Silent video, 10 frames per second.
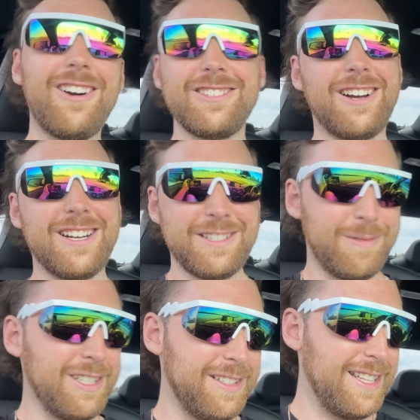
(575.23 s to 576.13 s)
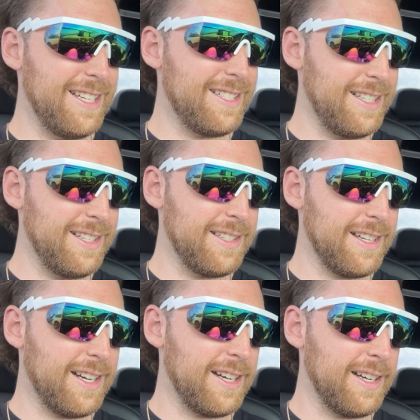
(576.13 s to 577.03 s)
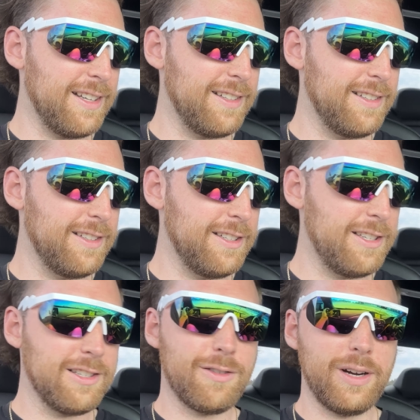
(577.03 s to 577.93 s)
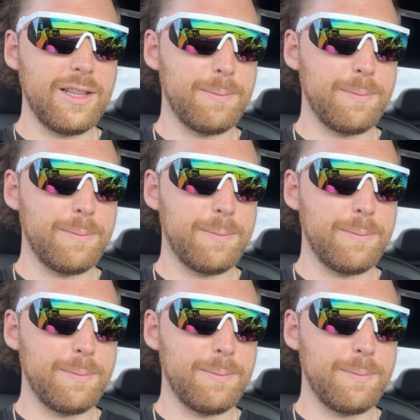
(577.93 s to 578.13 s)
is awesome, dude. This is quite the